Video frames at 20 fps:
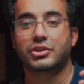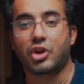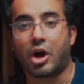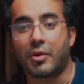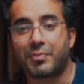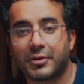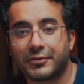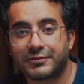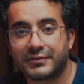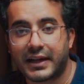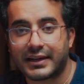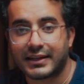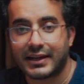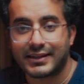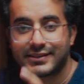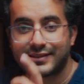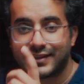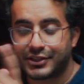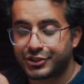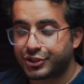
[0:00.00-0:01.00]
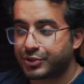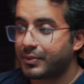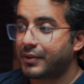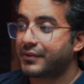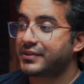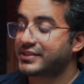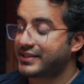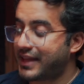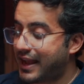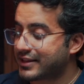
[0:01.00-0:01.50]
and on top of that, let's
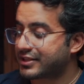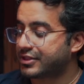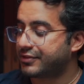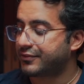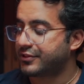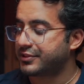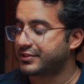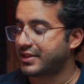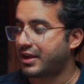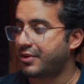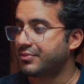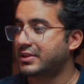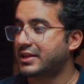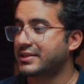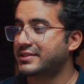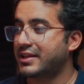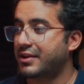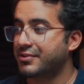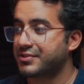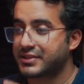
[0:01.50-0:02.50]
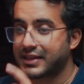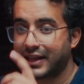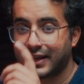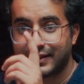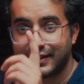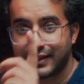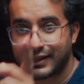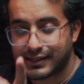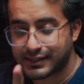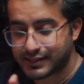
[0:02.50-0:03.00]
assume I have a saxophone sound that sounds
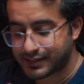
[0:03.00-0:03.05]
like